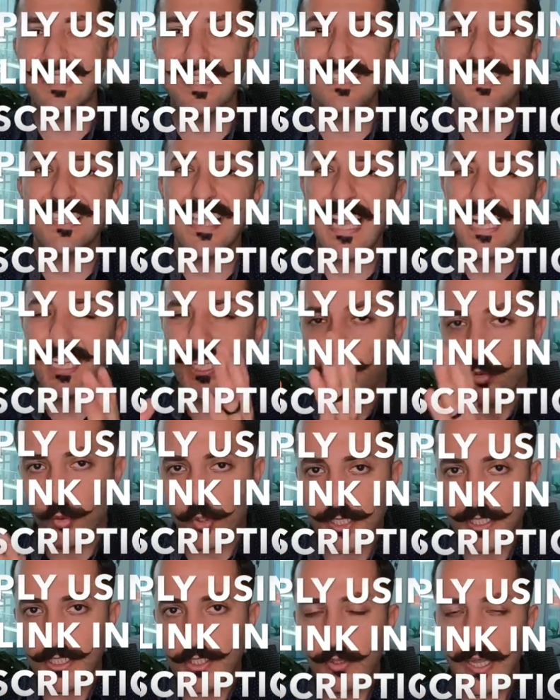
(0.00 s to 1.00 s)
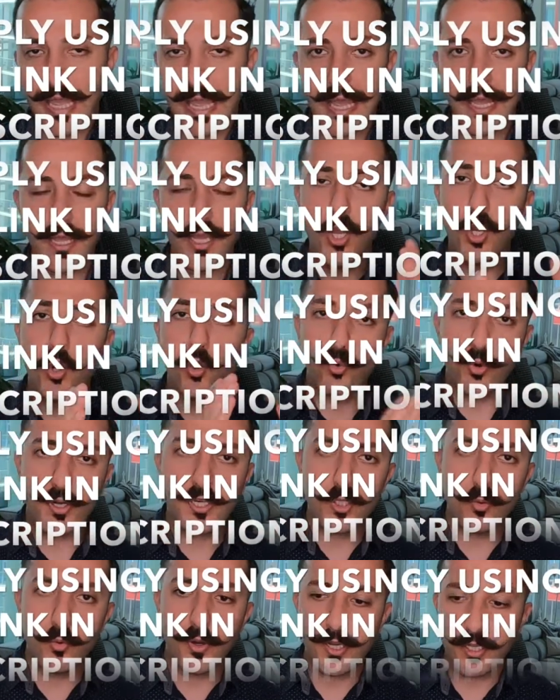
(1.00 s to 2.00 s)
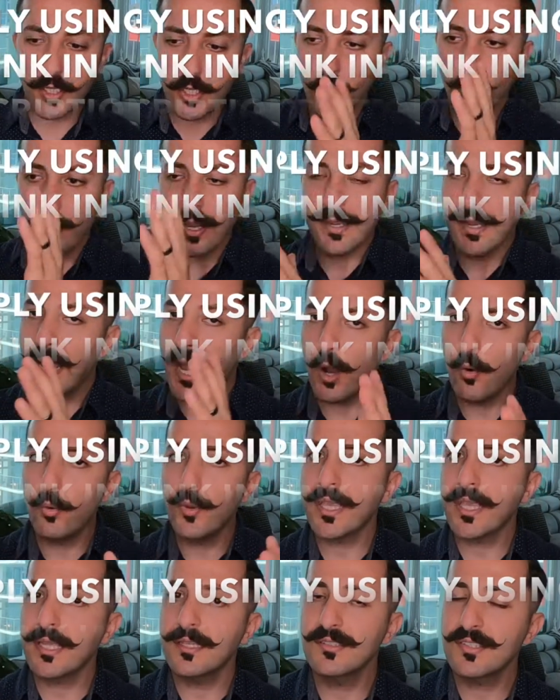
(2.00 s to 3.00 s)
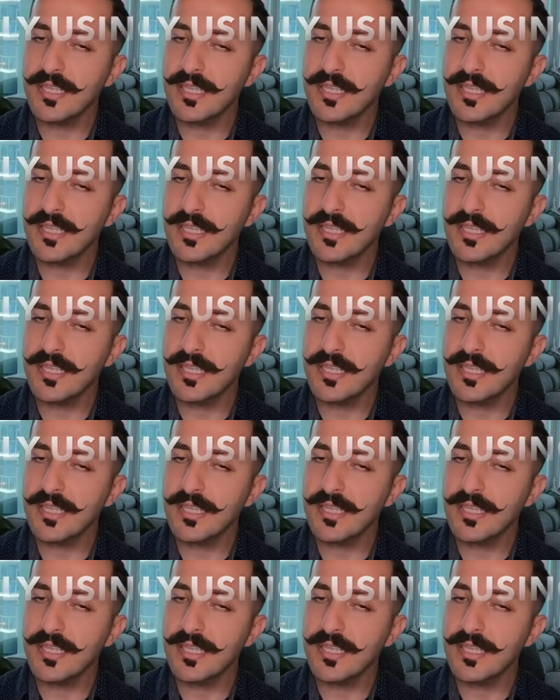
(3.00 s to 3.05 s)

exactly where you're at, where you want to go, and how we can